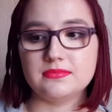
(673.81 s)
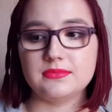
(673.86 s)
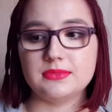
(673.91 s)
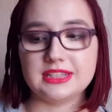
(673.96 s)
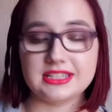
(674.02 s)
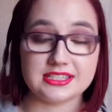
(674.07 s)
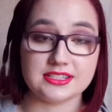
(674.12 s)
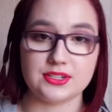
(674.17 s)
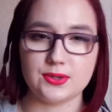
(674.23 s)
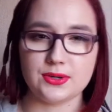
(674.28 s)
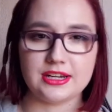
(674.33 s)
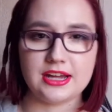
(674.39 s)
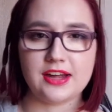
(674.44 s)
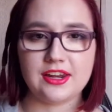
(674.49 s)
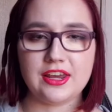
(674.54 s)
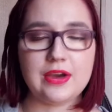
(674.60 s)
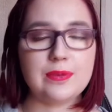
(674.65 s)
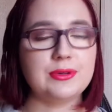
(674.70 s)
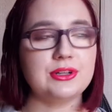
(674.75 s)
listen to an
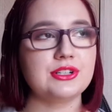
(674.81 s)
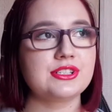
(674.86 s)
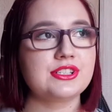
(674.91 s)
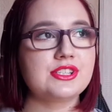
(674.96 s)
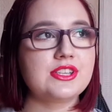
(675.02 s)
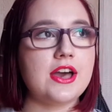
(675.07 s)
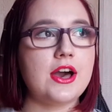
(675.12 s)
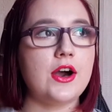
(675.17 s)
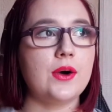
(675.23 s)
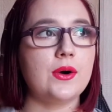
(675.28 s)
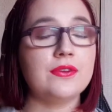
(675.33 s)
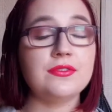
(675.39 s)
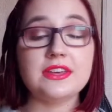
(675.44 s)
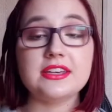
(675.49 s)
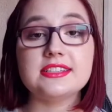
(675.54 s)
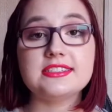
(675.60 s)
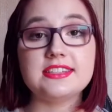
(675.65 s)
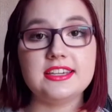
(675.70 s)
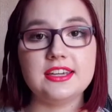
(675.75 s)
audiobook. So
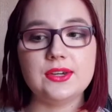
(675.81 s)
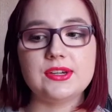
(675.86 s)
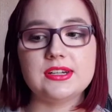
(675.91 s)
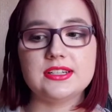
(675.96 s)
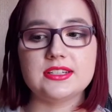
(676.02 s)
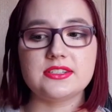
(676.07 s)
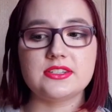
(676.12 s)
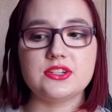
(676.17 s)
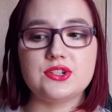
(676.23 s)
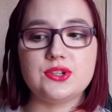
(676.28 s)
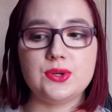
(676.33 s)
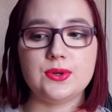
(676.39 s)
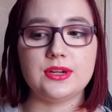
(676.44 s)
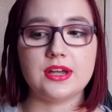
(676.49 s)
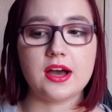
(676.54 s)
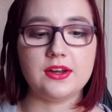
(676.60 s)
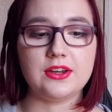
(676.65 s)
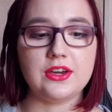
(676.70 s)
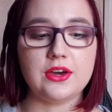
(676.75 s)
obviously you can listen to
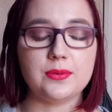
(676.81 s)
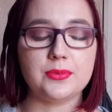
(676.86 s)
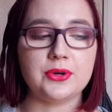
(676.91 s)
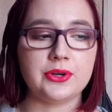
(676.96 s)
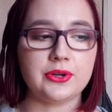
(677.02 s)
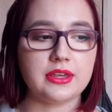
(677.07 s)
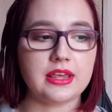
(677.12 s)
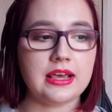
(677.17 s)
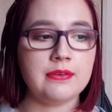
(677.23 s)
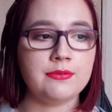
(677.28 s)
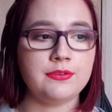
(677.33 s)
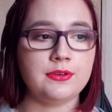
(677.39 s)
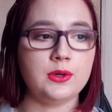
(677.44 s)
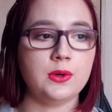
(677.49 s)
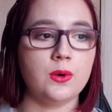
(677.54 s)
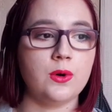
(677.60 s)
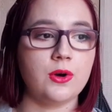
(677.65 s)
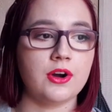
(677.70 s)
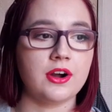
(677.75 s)
an audiobook if
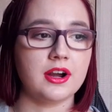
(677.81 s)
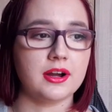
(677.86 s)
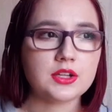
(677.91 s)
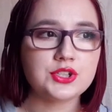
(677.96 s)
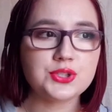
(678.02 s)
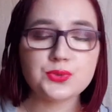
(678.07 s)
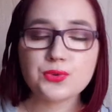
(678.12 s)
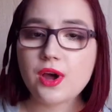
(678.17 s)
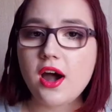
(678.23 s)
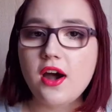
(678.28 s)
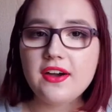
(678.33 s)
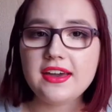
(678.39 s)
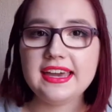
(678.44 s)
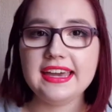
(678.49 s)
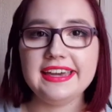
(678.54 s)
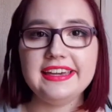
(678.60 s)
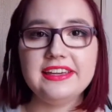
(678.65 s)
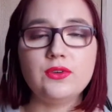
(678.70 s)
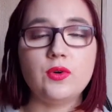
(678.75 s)
you're
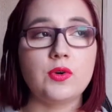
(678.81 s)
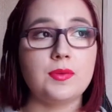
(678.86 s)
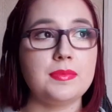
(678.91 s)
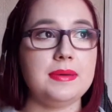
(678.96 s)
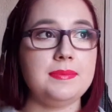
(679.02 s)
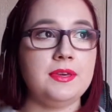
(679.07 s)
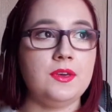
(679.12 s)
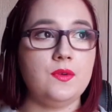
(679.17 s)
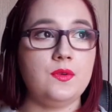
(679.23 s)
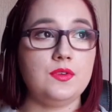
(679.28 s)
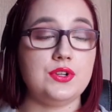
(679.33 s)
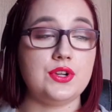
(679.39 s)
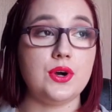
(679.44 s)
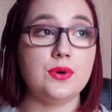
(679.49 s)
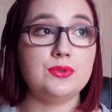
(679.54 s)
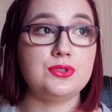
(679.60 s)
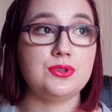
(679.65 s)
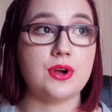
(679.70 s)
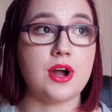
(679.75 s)
drawing, or maybe if you
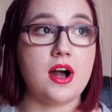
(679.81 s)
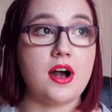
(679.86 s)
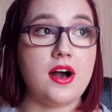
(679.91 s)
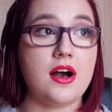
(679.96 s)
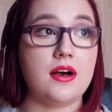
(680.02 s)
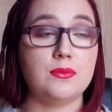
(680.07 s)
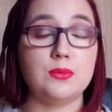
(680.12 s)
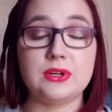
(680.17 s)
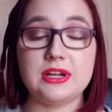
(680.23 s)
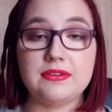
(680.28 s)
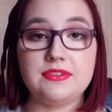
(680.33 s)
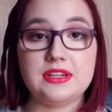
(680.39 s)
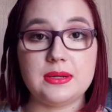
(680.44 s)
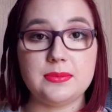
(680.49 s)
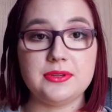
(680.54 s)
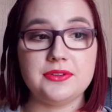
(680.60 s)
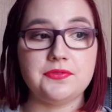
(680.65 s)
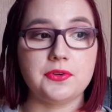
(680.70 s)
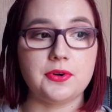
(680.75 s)
don't draw. What I've
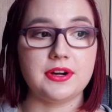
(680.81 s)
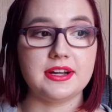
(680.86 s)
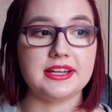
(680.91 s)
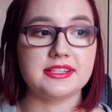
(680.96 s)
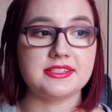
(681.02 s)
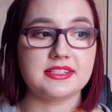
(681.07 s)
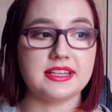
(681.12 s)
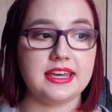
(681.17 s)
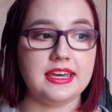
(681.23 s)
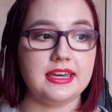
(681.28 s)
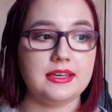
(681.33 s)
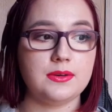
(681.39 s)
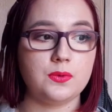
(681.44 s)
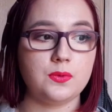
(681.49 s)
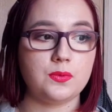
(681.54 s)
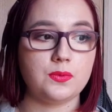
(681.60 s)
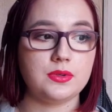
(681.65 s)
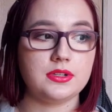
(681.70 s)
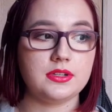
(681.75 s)
done before is like
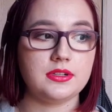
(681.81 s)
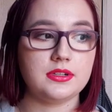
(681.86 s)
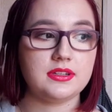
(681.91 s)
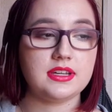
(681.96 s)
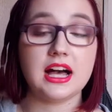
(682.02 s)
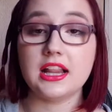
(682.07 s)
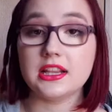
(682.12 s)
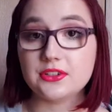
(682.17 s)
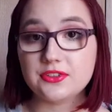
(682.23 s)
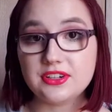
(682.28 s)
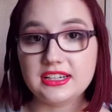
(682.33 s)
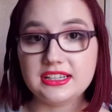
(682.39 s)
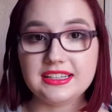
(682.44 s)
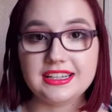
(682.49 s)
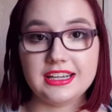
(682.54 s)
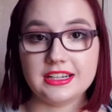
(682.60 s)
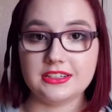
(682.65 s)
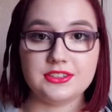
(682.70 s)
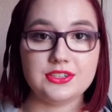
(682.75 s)
coloring
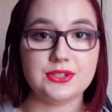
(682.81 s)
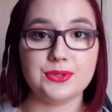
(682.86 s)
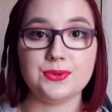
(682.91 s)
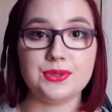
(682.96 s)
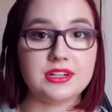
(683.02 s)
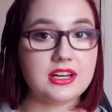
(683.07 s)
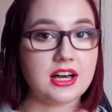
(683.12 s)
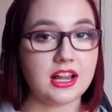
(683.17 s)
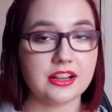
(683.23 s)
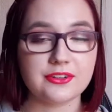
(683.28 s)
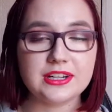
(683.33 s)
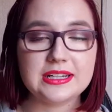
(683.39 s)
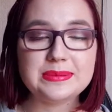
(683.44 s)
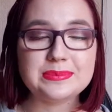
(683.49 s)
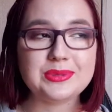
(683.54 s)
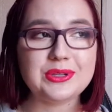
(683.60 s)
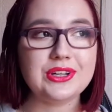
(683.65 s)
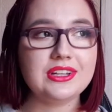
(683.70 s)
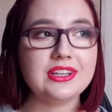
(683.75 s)
into a
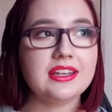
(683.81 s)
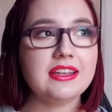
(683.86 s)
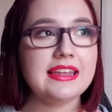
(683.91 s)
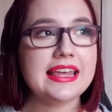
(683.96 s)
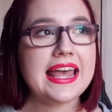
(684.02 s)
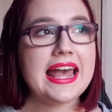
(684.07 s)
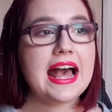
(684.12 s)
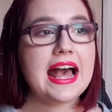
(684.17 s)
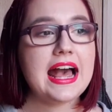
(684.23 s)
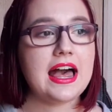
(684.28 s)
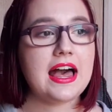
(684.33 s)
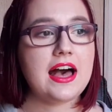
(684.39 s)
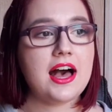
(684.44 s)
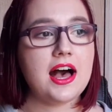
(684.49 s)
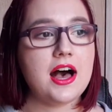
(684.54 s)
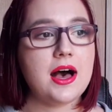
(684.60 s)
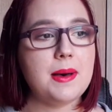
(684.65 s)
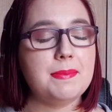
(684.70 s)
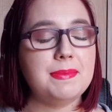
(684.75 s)
coloring book.
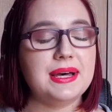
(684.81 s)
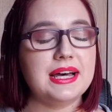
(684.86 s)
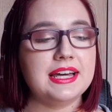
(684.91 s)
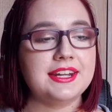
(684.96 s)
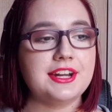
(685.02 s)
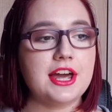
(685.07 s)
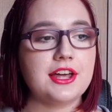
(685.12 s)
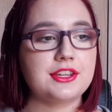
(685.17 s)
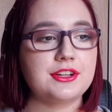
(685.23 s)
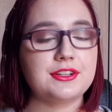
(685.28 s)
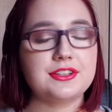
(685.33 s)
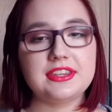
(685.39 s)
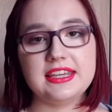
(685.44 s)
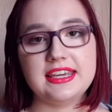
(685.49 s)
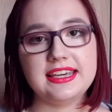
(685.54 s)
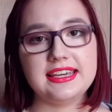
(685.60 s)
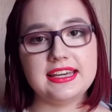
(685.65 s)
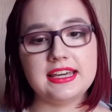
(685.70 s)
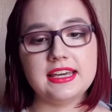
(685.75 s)
Another
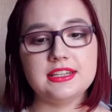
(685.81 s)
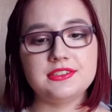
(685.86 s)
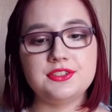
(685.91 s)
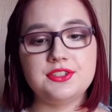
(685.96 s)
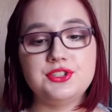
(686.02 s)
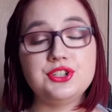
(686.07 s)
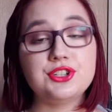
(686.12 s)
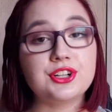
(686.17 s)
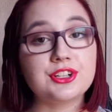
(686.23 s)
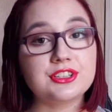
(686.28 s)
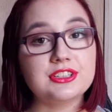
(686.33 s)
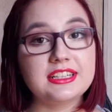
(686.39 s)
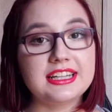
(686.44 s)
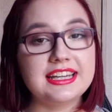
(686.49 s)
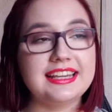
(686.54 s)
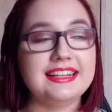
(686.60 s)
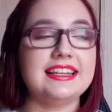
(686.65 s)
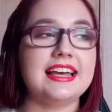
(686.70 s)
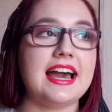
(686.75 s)
thing is
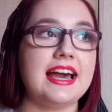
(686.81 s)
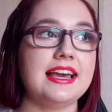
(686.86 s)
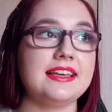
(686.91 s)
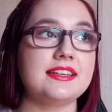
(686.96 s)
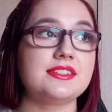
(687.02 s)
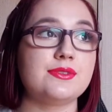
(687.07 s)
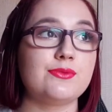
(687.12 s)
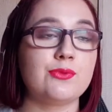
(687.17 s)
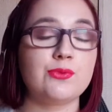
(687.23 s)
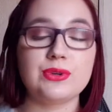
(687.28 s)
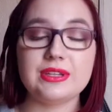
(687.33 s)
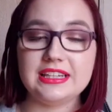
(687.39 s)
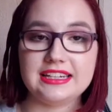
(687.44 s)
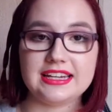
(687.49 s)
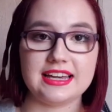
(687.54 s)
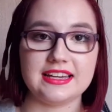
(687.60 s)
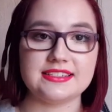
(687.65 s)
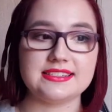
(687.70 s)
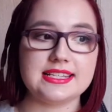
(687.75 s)
journaling. That is really
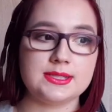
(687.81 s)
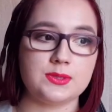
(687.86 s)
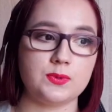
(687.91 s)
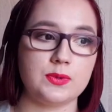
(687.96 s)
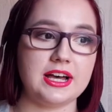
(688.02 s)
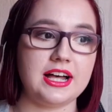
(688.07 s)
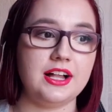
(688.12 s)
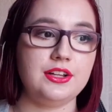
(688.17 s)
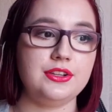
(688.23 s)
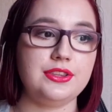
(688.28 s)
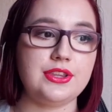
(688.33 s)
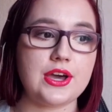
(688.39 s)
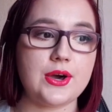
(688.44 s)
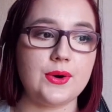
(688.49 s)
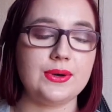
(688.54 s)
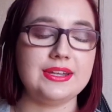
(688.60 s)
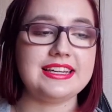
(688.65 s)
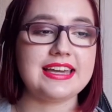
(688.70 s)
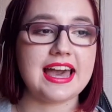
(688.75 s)
nice as well,
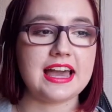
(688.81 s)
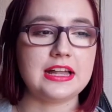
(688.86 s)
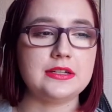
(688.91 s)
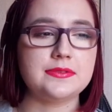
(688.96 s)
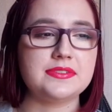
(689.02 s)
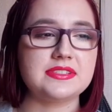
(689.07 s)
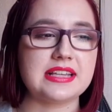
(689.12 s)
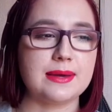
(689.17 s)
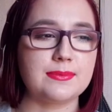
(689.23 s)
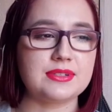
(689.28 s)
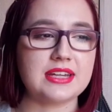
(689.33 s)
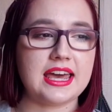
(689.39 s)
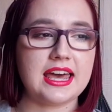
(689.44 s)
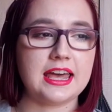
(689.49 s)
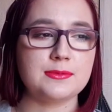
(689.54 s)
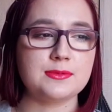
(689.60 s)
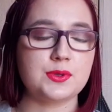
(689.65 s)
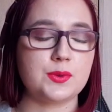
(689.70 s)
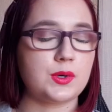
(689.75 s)
though it kind of
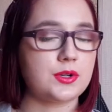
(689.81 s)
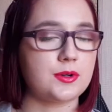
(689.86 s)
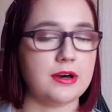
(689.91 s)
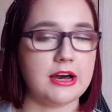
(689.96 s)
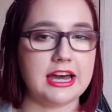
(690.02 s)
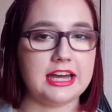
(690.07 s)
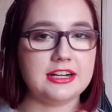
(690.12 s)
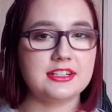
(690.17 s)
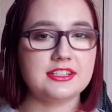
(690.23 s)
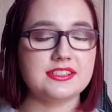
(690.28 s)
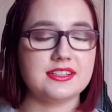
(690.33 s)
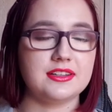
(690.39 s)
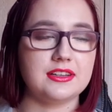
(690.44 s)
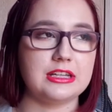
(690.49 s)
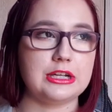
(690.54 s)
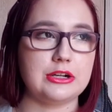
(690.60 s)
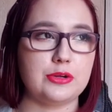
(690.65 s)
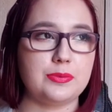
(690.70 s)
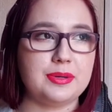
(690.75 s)
sometimes requires a
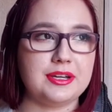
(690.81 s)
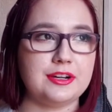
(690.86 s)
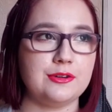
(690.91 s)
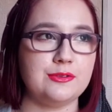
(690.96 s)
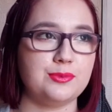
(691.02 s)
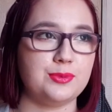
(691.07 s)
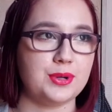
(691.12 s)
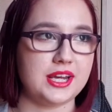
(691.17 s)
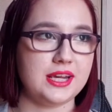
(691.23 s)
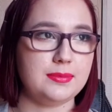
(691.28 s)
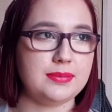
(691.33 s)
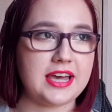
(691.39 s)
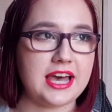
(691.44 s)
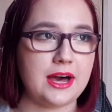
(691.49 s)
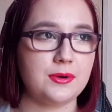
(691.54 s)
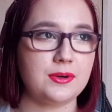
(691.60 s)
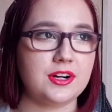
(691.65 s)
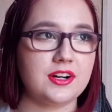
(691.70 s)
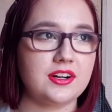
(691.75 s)
little bit of brain
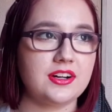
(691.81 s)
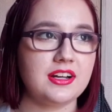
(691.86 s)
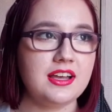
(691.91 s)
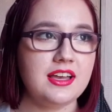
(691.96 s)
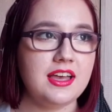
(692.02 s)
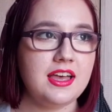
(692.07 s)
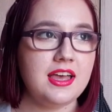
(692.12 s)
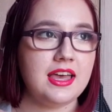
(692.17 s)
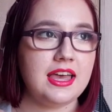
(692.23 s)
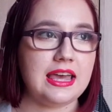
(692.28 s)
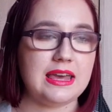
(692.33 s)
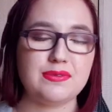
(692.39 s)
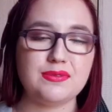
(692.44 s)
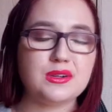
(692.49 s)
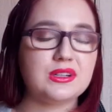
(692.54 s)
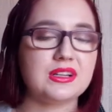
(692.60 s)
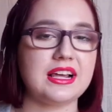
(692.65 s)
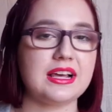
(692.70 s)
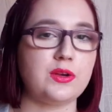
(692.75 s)
power if
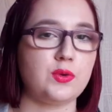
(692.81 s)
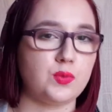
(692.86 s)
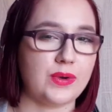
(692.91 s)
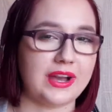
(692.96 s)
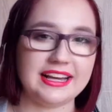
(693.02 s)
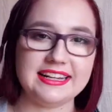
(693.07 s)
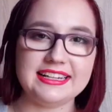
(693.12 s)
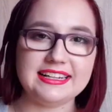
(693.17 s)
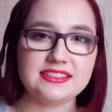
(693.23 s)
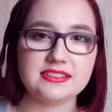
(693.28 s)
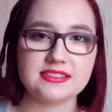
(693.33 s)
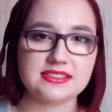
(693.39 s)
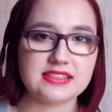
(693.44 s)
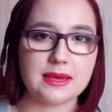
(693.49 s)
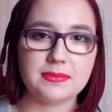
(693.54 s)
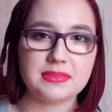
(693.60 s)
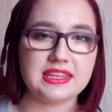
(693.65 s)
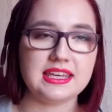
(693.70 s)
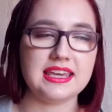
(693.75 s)
you're like writing
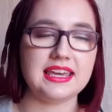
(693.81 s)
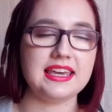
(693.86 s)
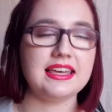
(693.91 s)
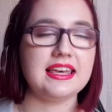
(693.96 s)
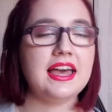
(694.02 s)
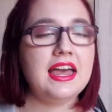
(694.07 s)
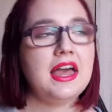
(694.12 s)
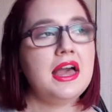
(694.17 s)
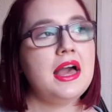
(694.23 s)
something,